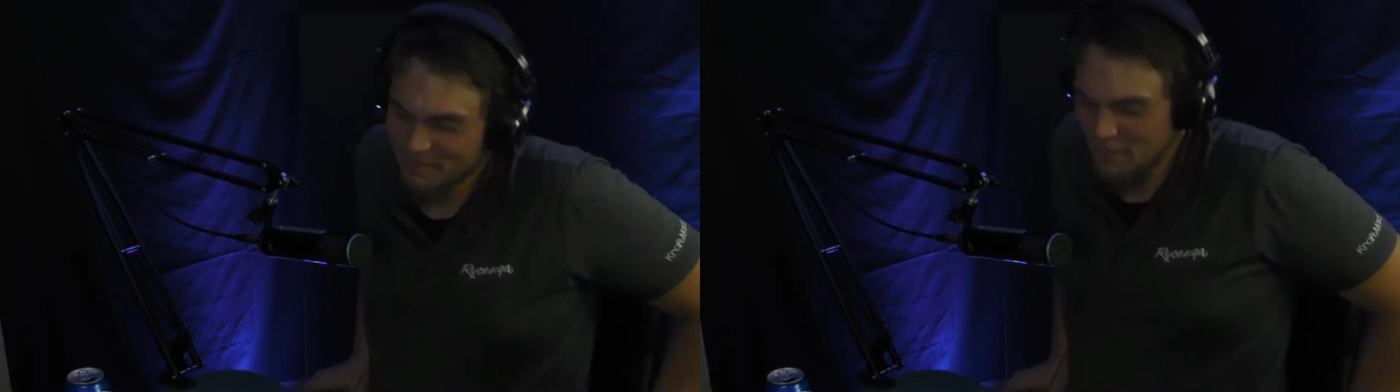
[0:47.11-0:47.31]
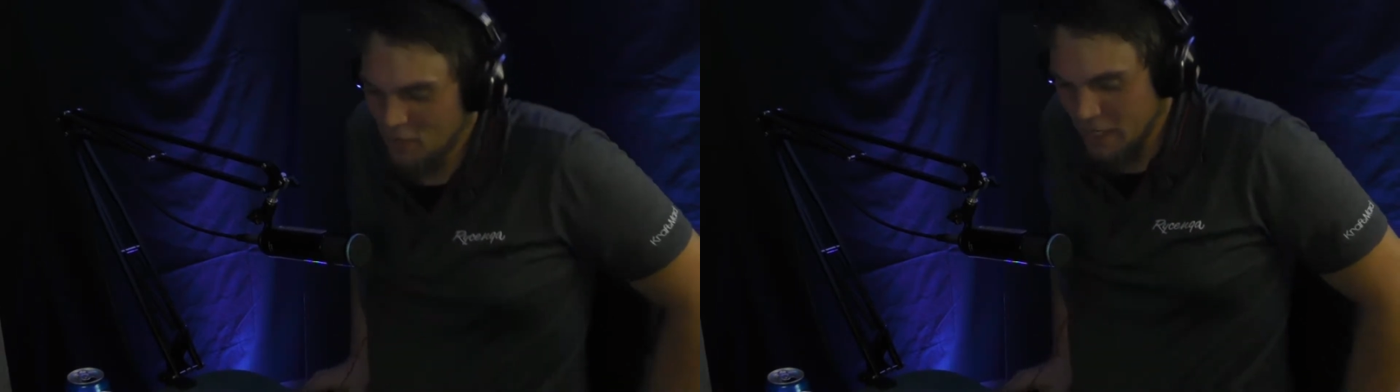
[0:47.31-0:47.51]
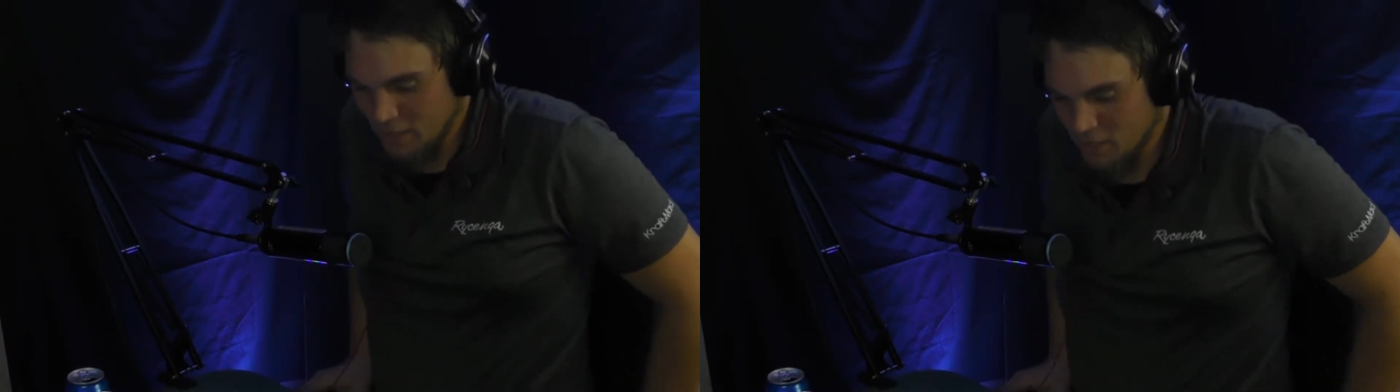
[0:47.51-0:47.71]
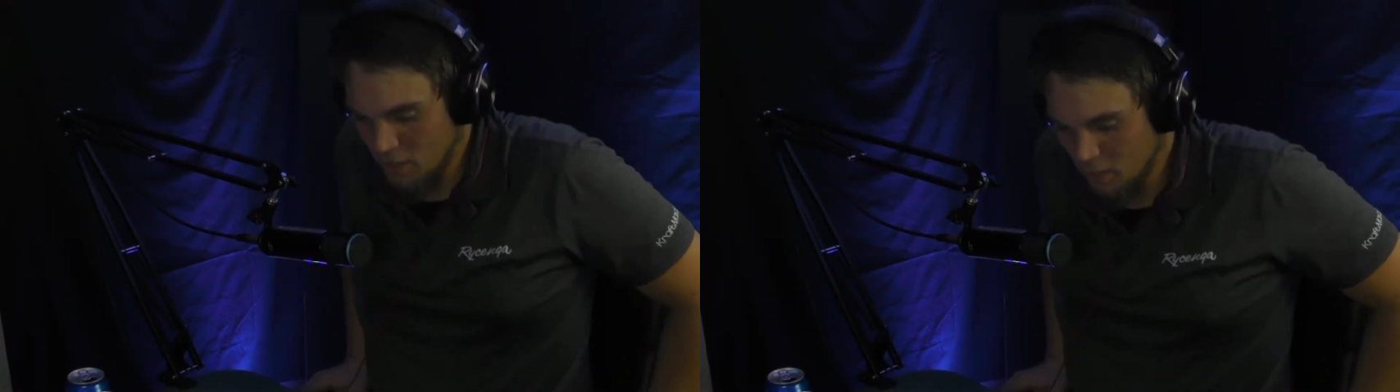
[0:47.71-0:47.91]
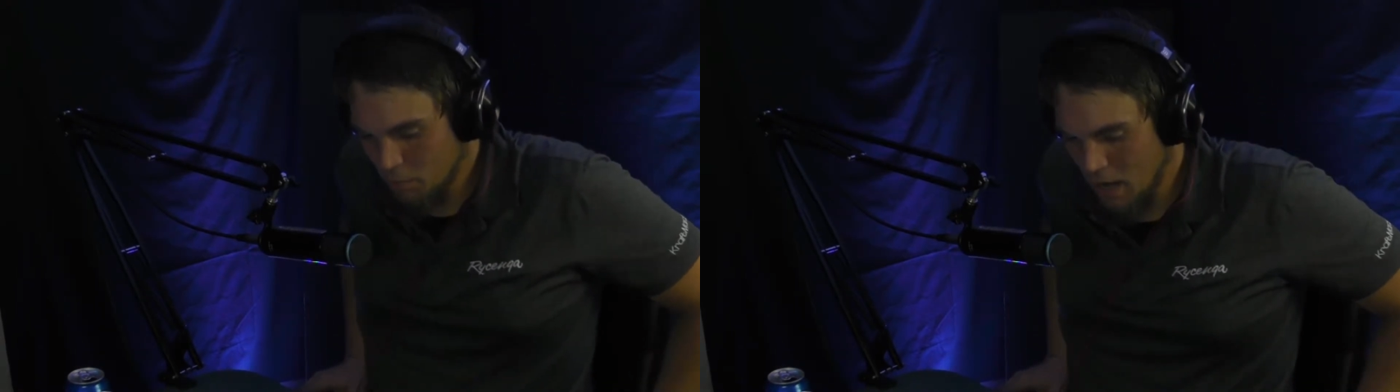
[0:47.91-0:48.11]
Okay,
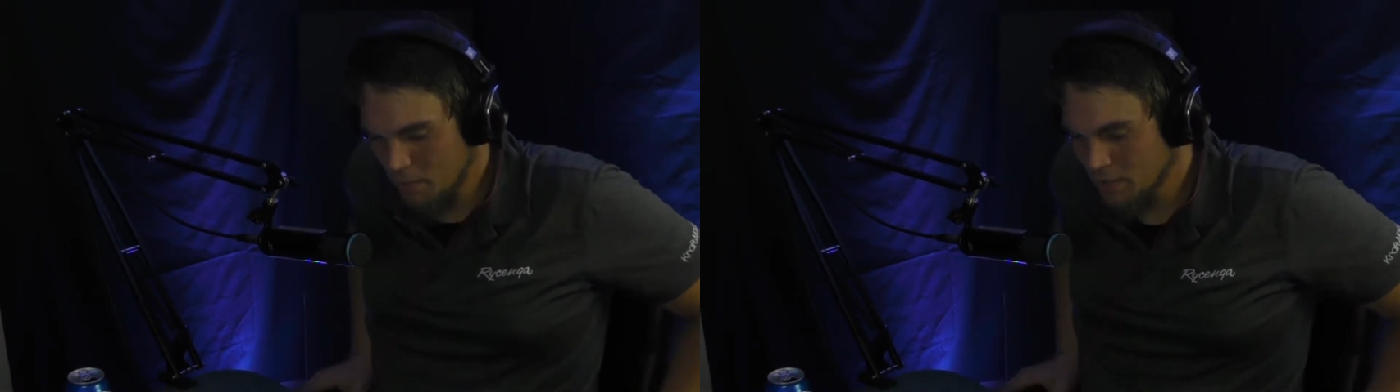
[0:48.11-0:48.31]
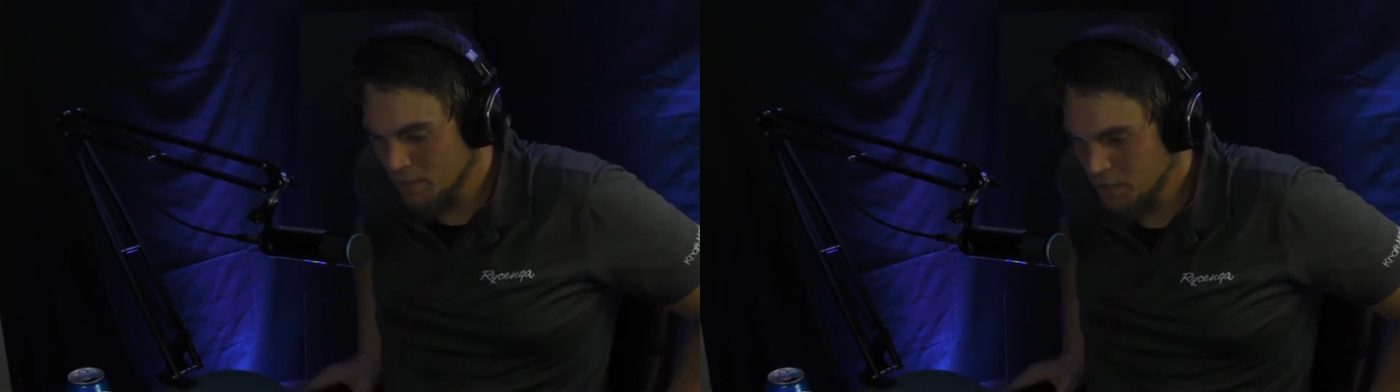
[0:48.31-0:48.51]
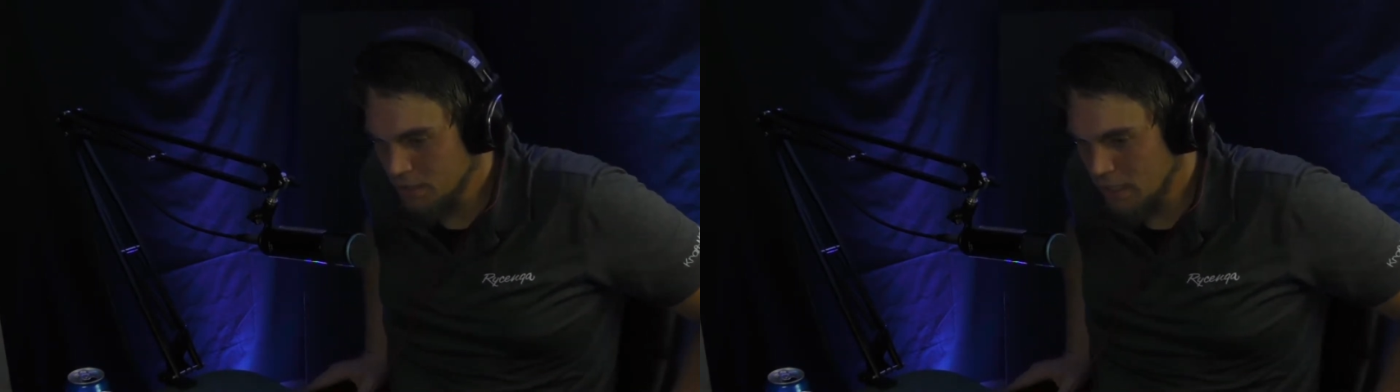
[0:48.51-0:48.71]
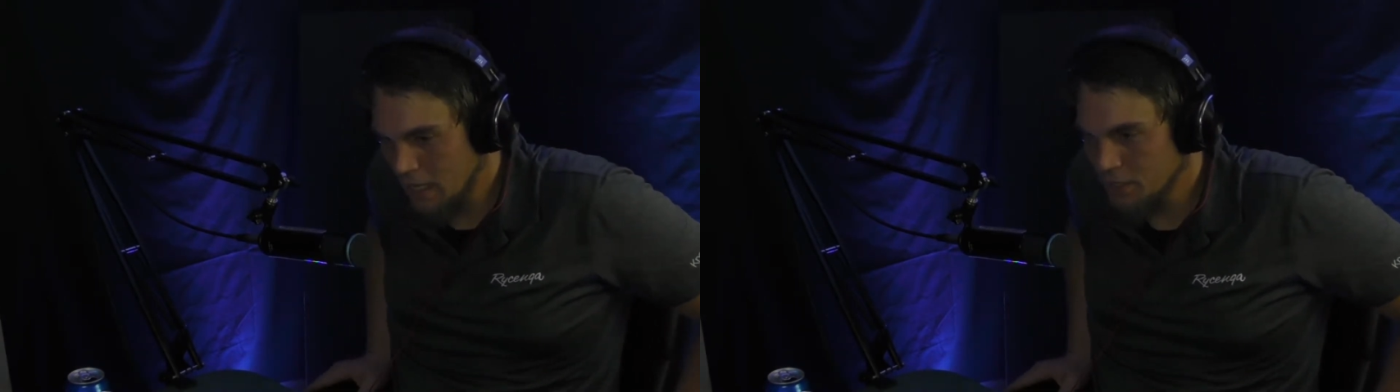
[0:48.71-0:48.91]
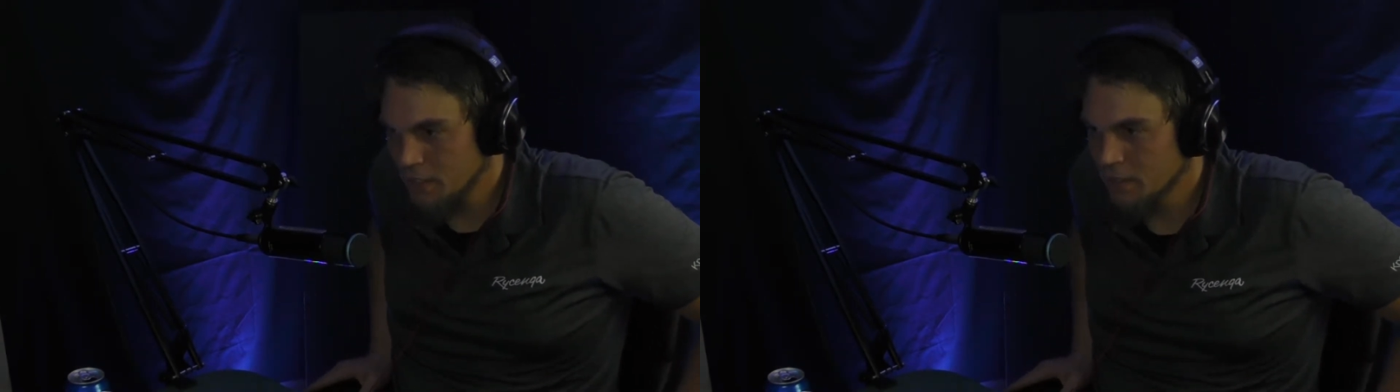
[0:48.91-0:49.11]
so propositional
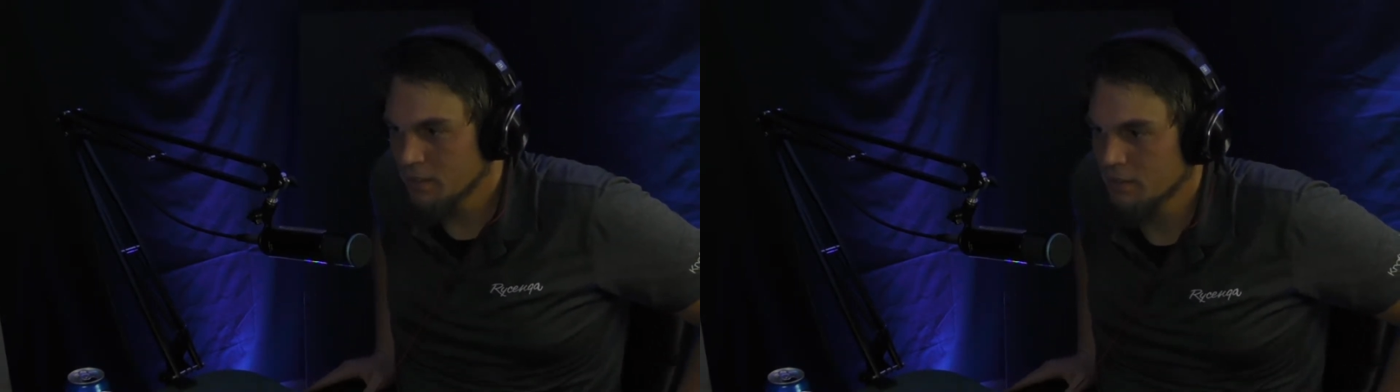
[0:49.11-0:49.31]
logic.